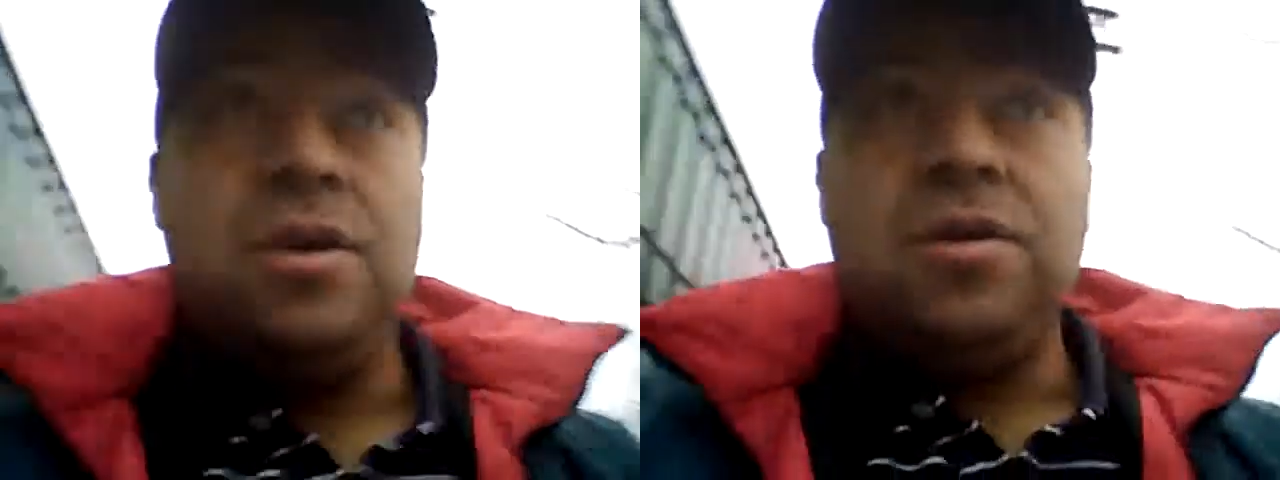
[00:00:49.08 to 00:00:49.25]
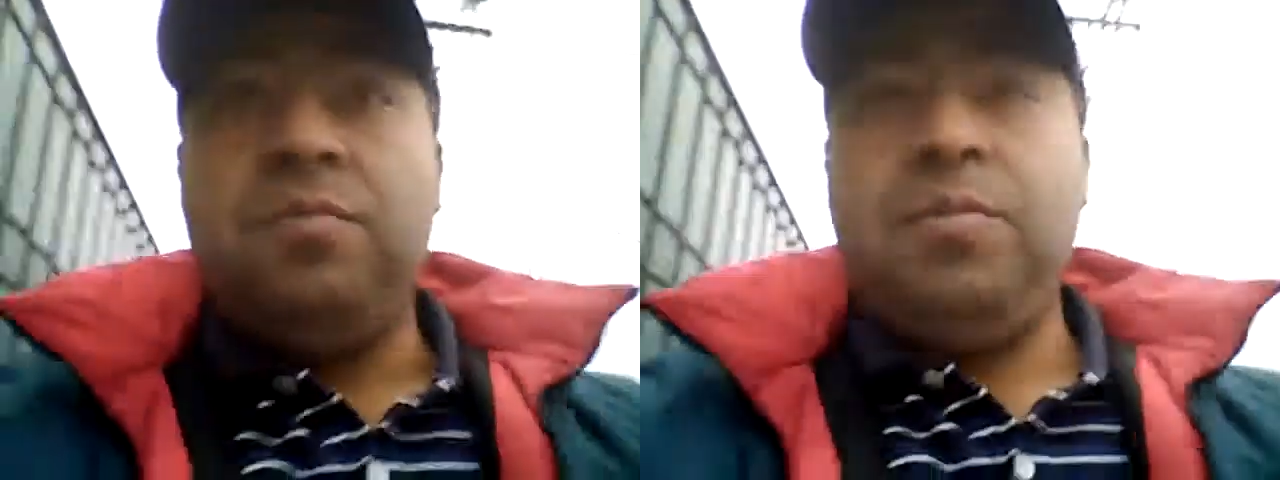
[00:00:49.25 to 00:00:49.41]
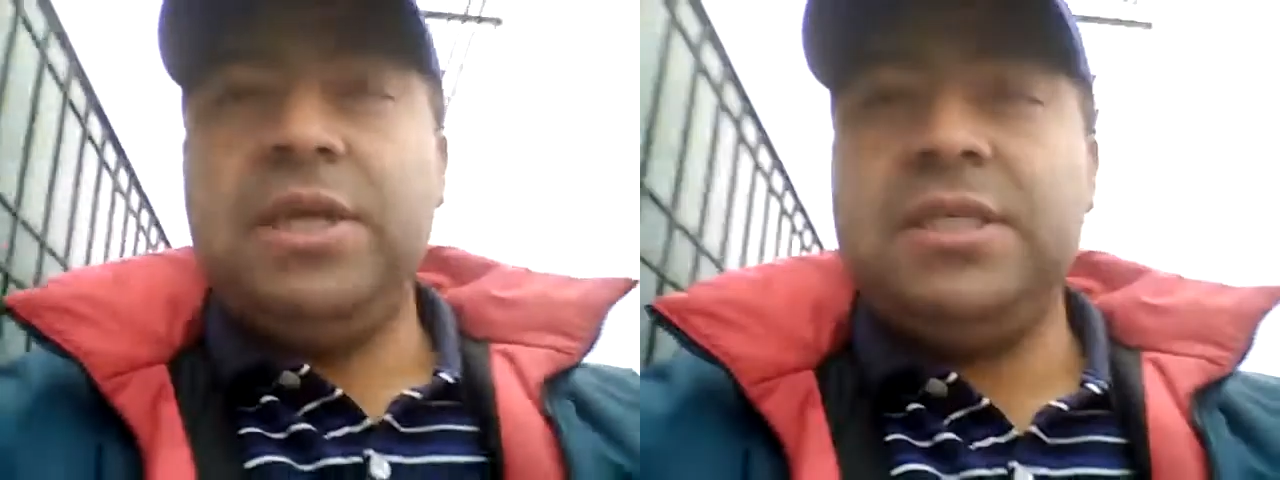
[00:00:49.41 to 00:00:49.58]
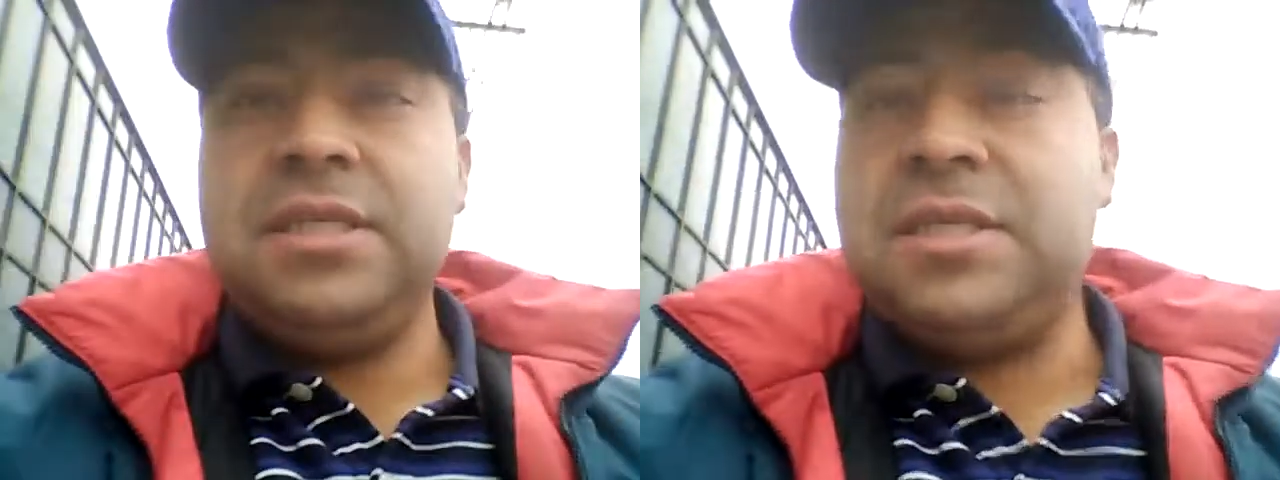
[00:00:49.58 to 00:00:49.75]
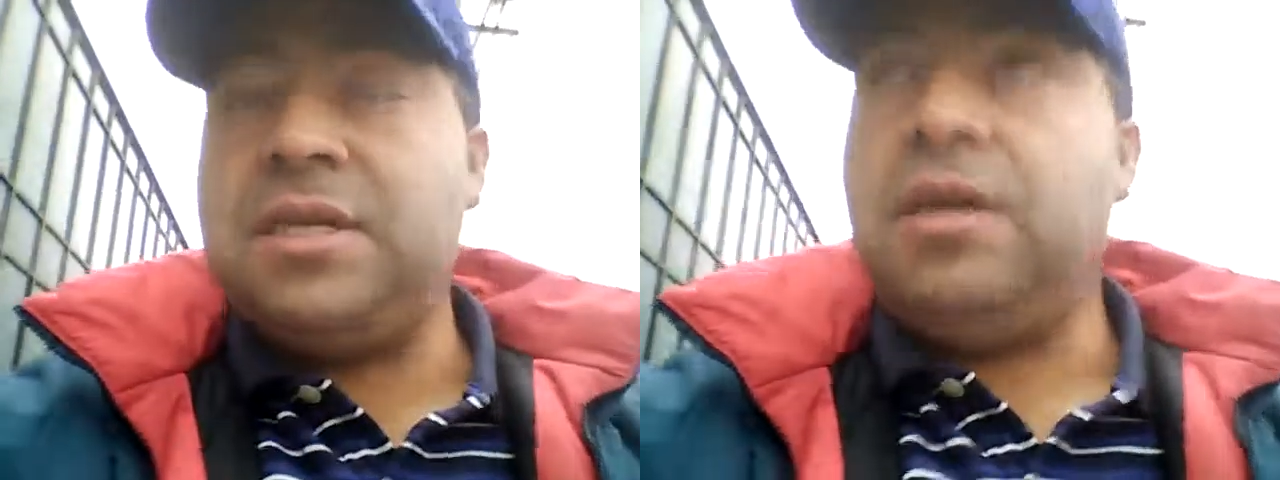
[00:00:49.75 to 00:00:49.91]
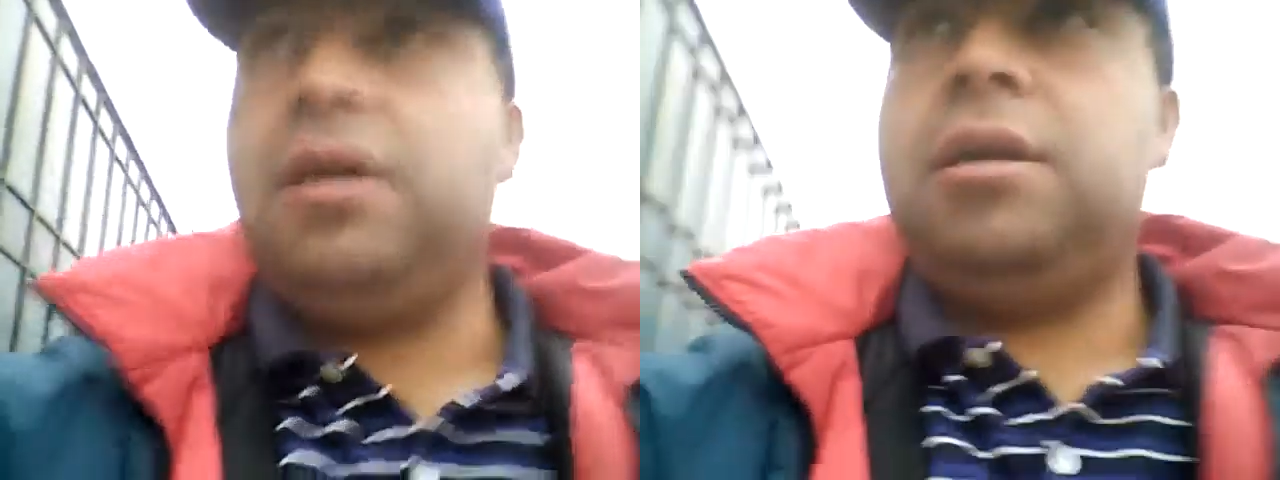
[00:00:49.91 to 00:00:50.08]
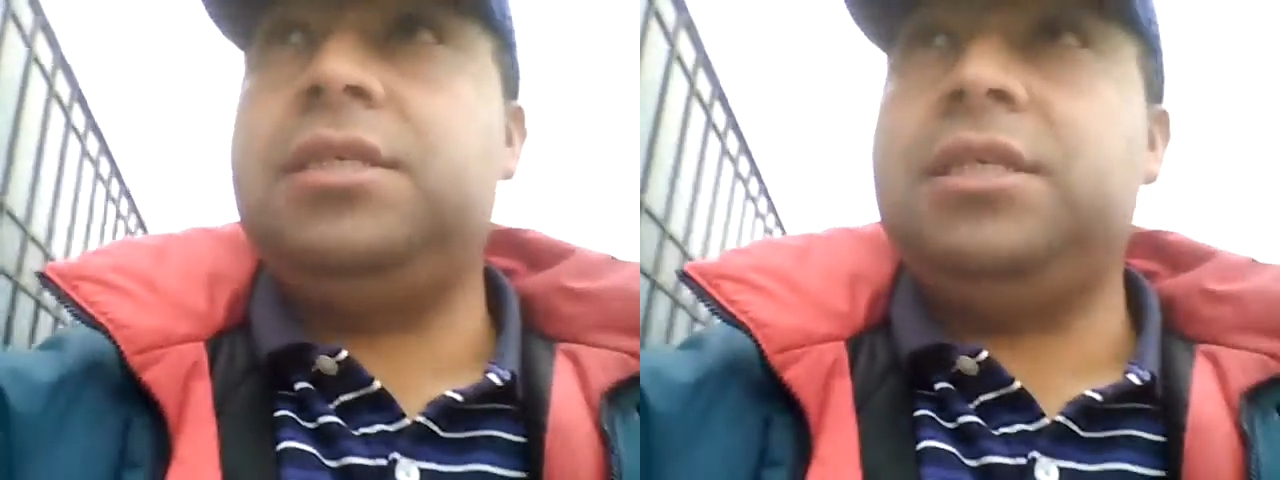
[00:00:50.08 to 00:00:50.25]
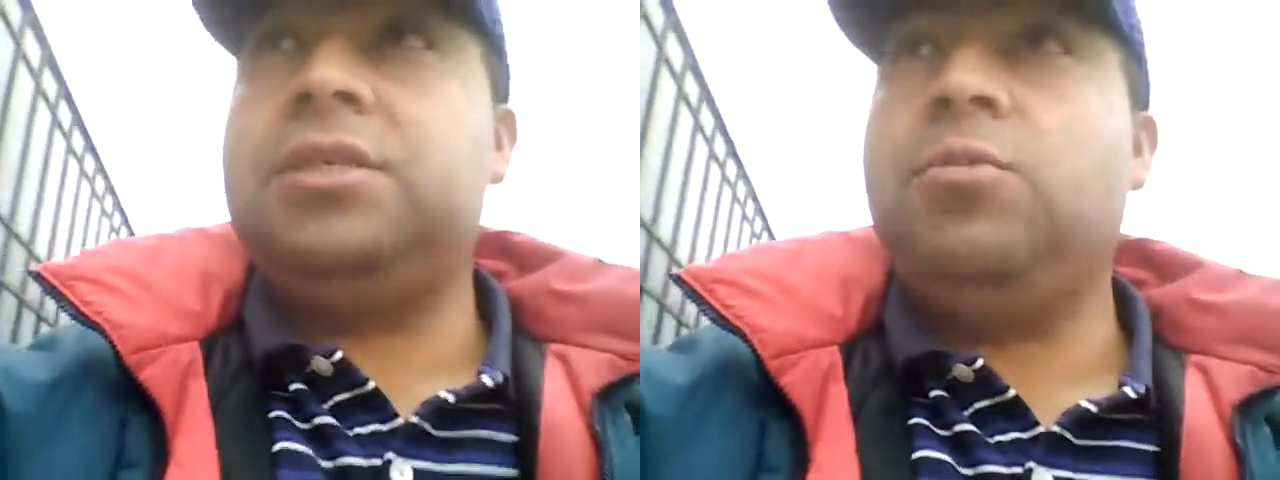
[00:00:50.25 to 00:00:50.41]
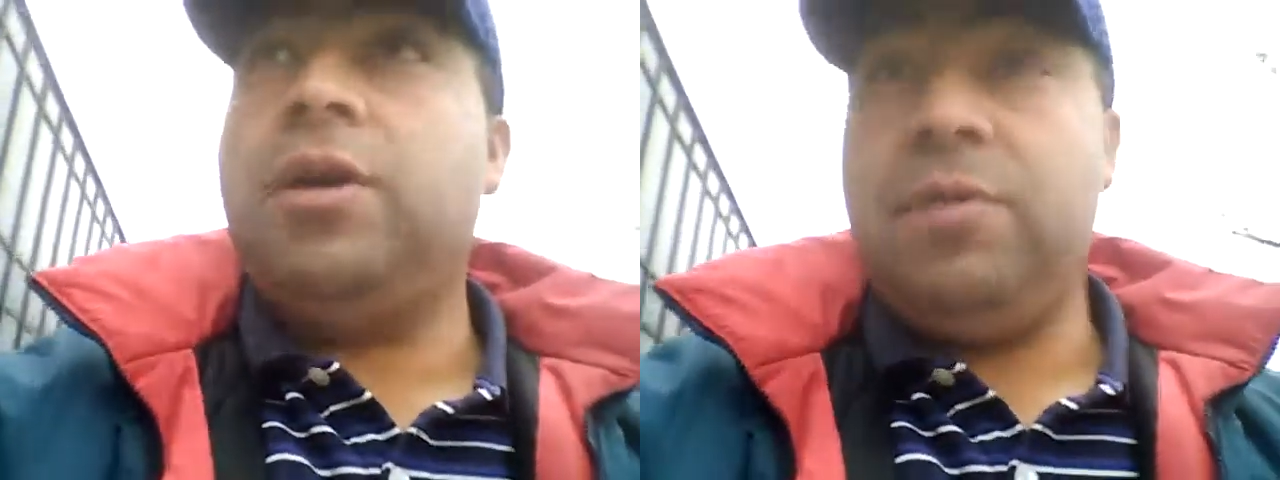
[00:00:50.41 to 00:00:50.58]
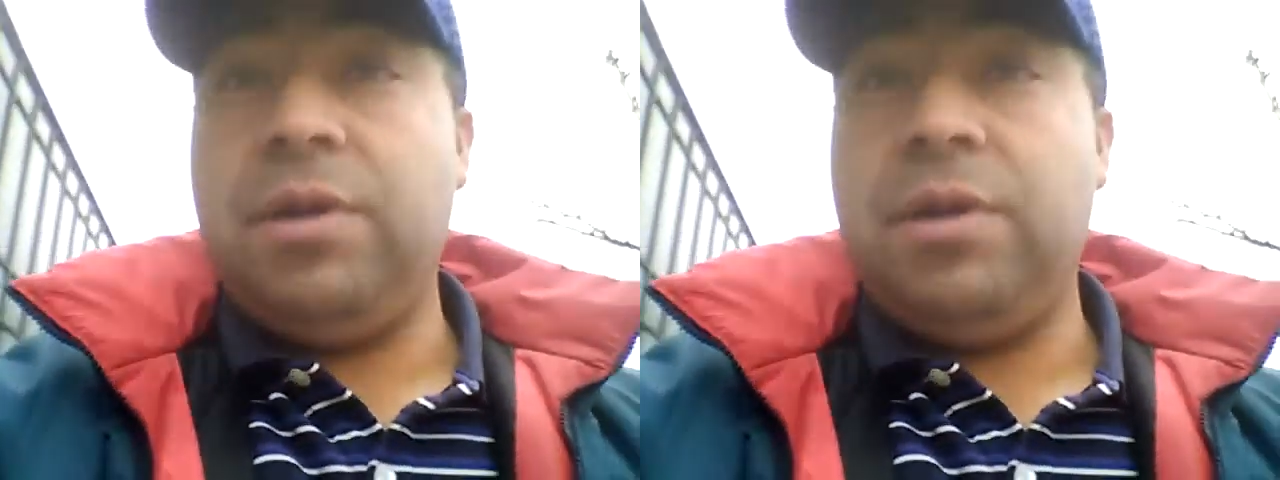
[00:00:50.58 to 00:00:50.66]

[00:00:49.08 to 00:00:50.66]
your business cards is what